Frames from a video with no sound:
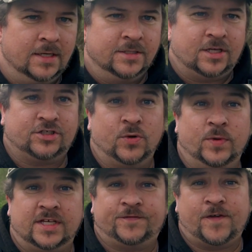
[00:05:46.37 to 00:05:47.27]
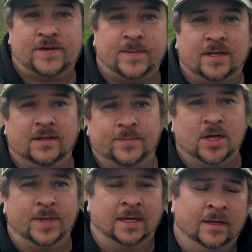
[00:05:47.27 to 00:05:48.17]
So I'm shooting with this 50mm at the
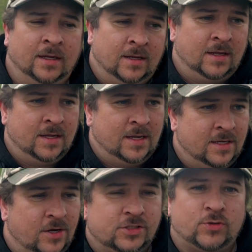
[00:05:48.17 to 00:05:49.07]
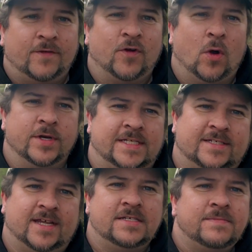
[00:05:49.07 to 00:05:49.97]
moment. Not straightforward as
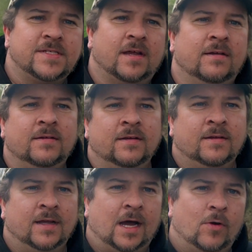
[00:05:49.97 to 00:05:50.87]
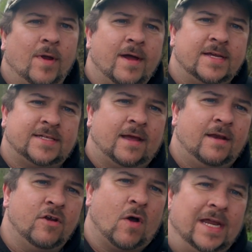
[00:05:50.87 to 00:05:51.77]
it seems. Our eyes
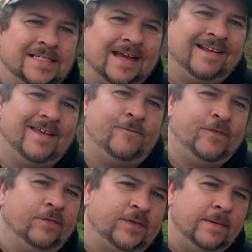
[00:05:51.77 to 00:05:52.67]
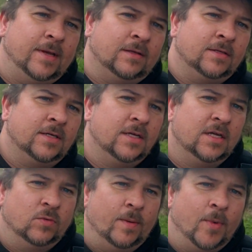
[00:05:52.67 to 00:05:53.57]
are not exactly 50mm,
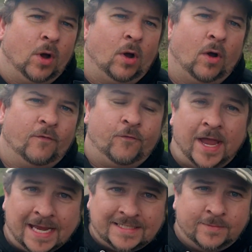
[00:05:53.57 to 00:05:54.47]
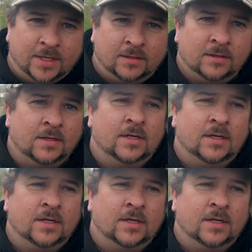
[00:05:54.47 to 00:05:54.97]
we're more 30mm.